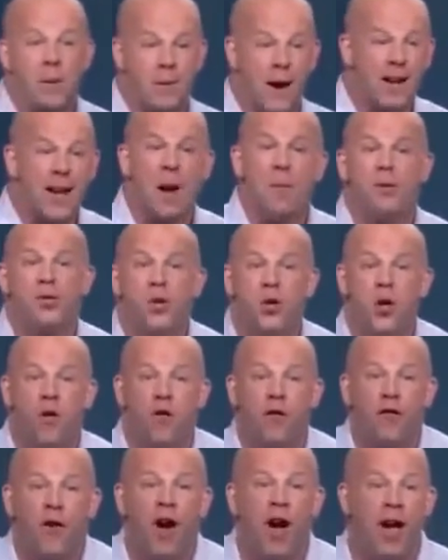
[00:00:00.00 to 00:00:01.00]
My number's on the
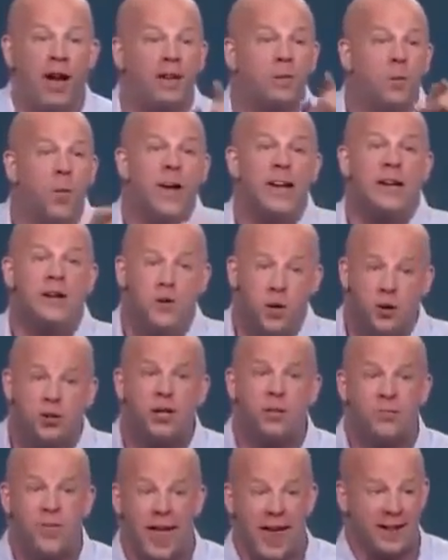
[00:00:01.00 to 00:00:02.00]
front. We can do
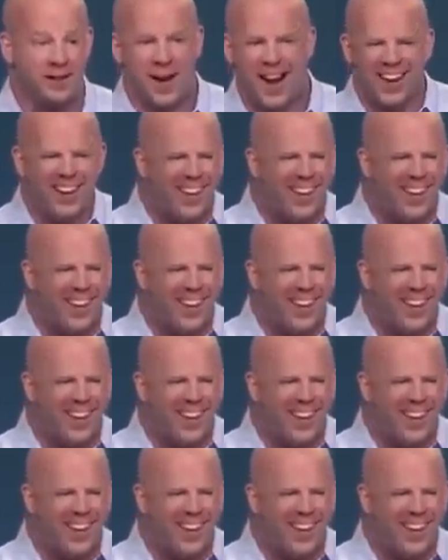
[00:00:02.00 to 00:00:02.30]
some things. Right?